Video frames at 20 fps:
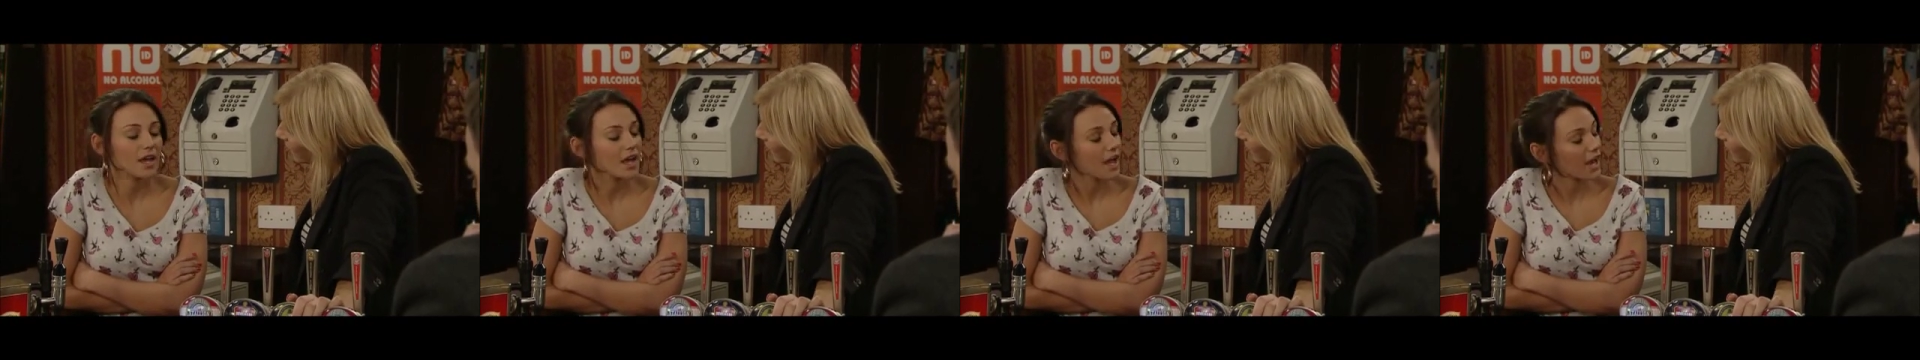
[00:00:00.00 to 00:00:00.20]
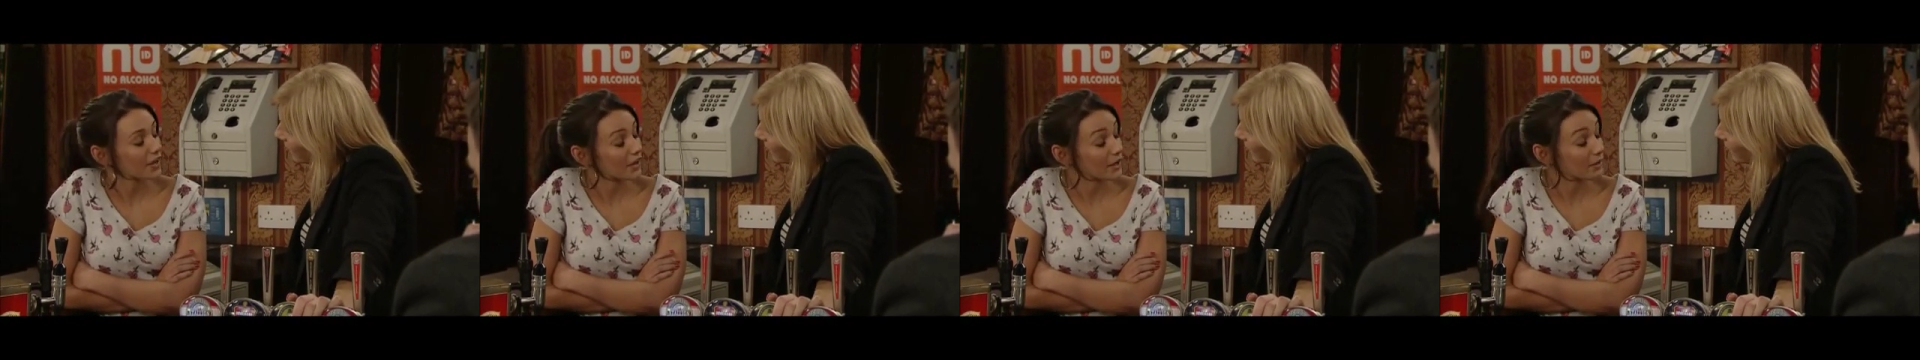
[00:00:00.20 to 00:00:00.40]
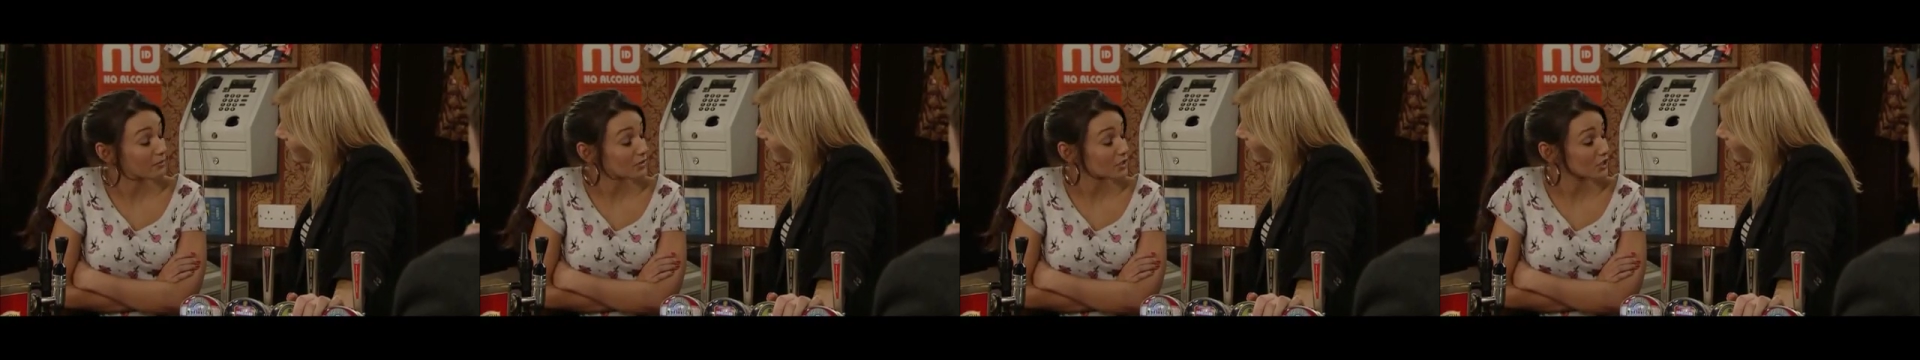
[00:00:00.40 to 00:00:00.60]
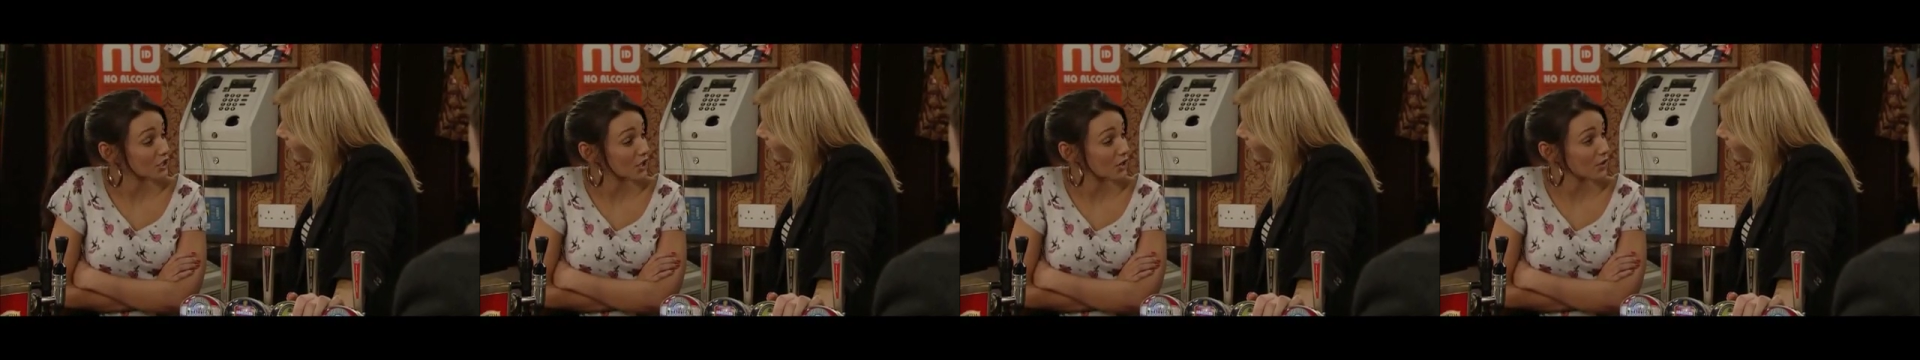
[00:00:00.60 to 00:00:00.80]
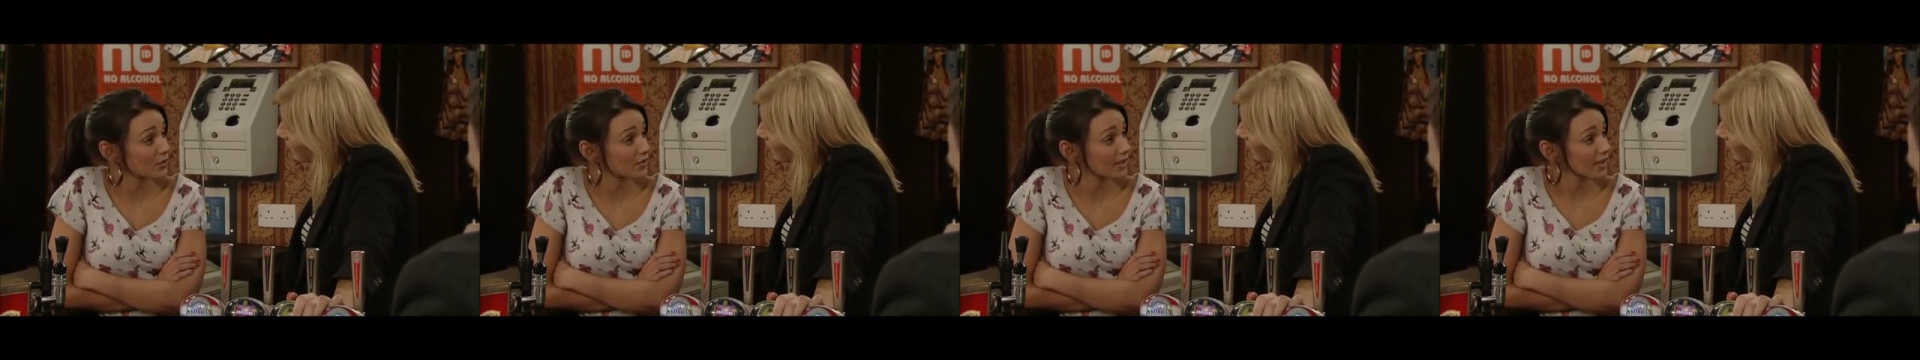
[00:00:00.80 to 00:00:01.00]
Her name's
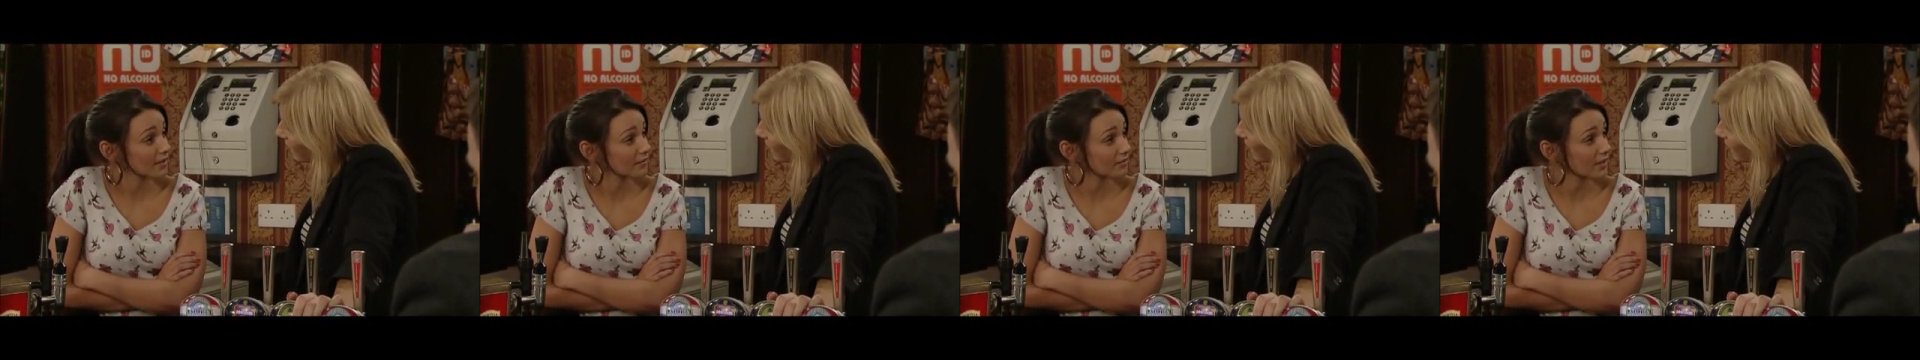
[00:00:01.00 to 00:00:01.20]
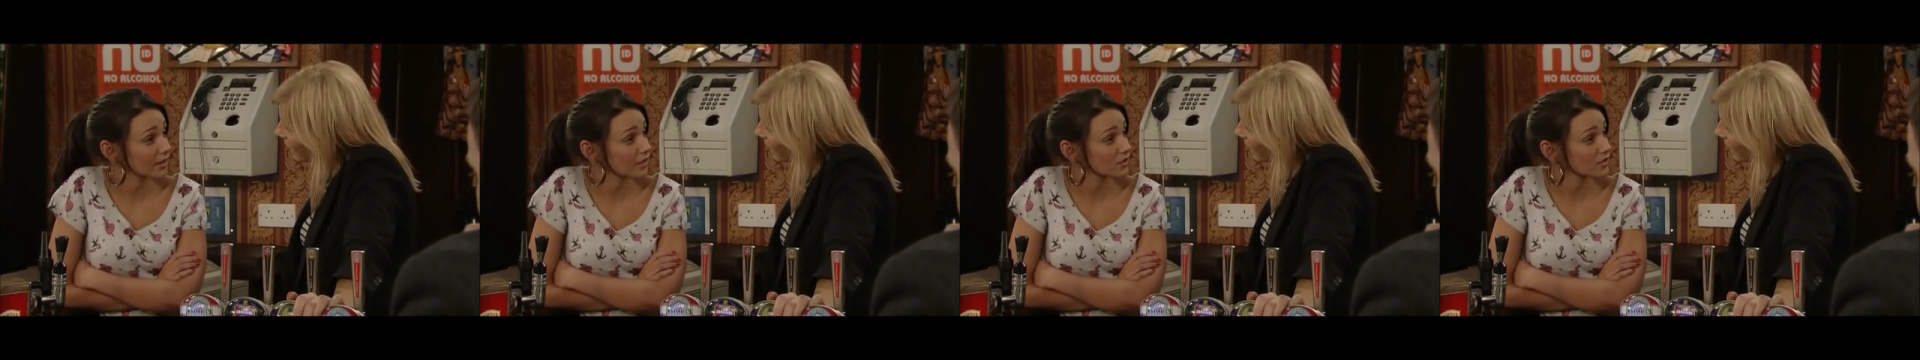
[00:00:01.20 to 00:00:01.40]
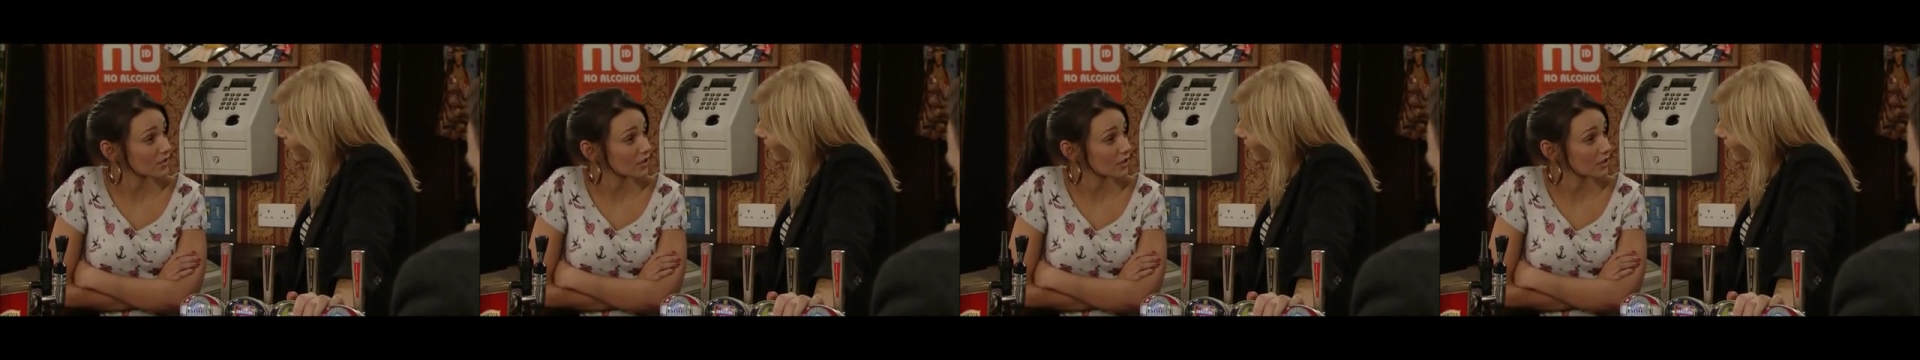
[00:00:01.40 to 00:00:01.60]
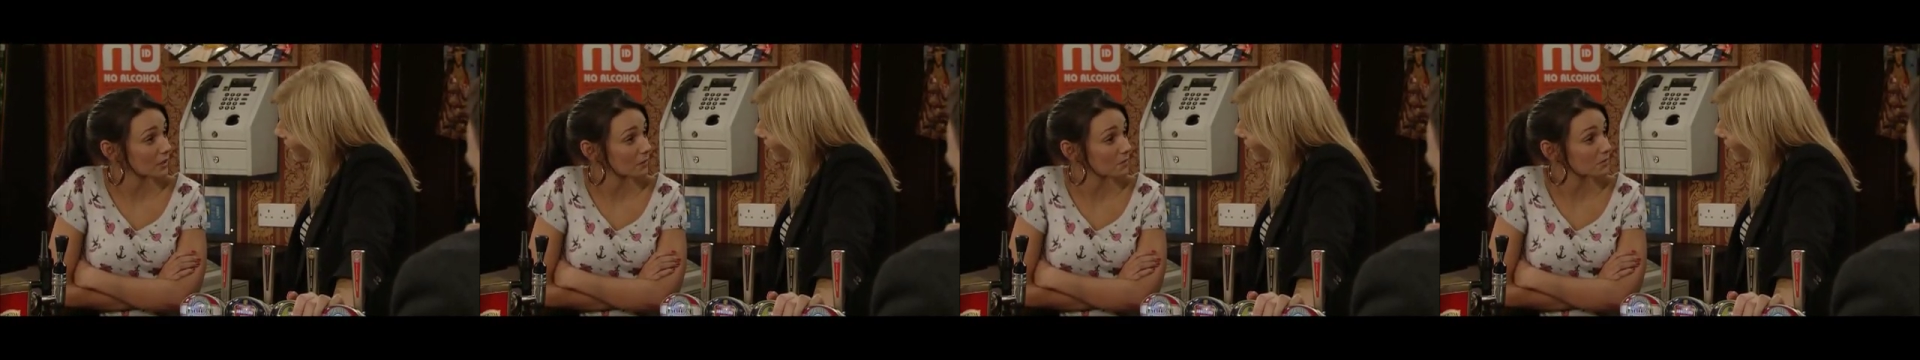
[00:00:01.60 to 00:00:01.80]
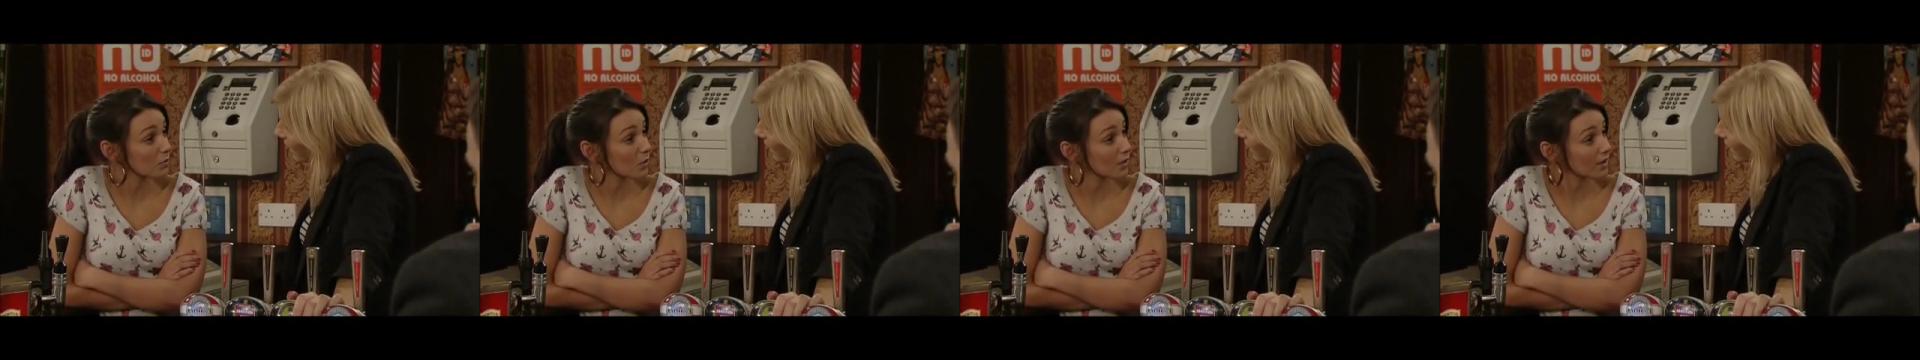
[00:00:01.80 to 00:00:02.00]
Jodie and her
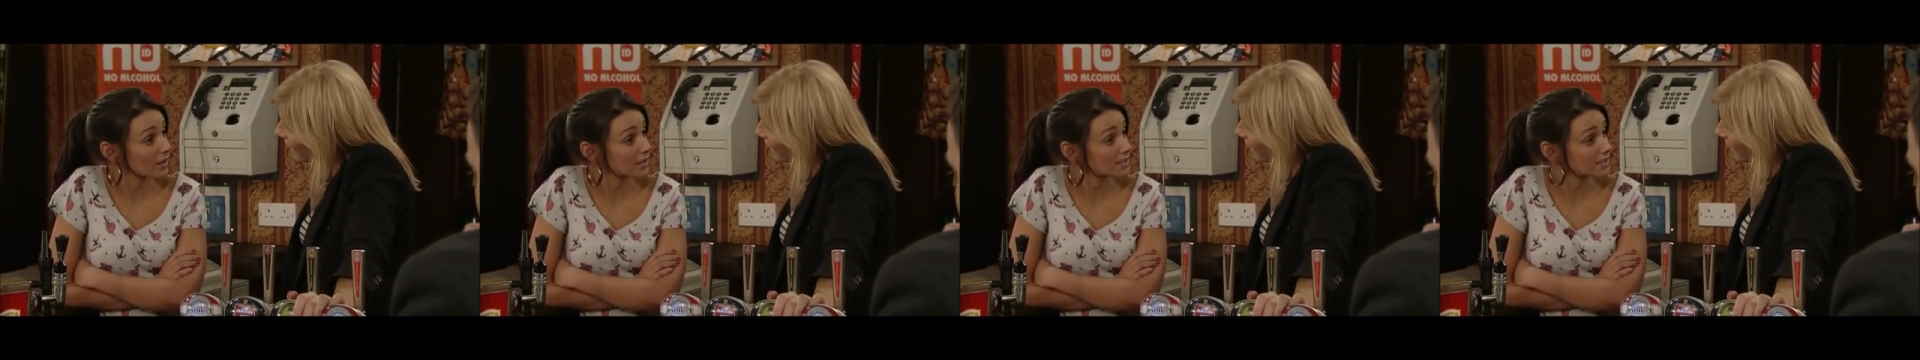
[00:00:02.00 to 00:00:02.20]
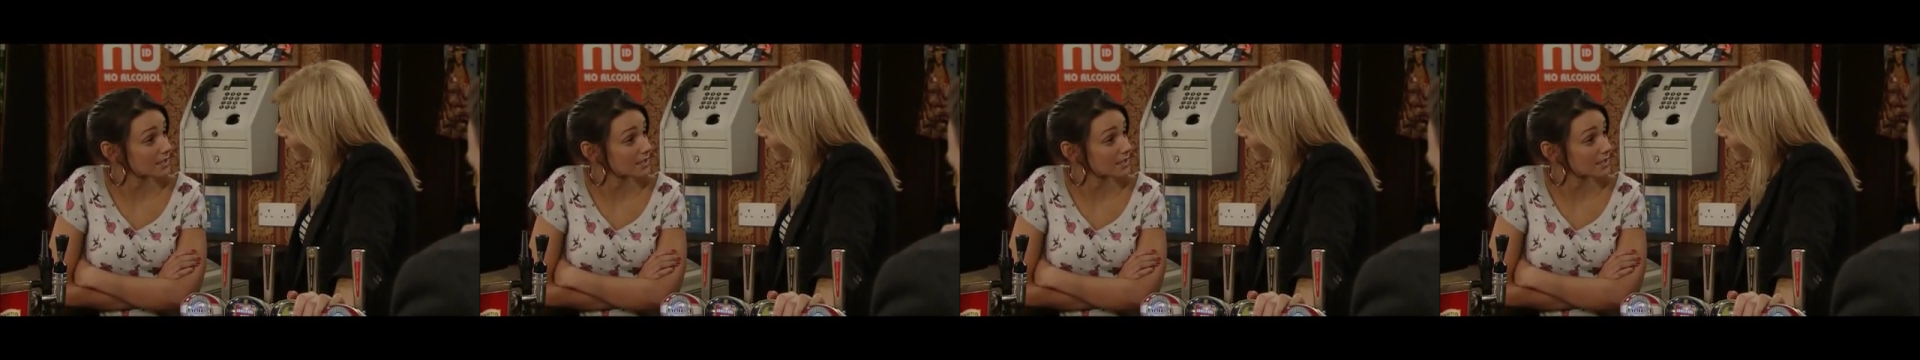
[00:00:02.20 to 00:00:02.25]
surname's One Night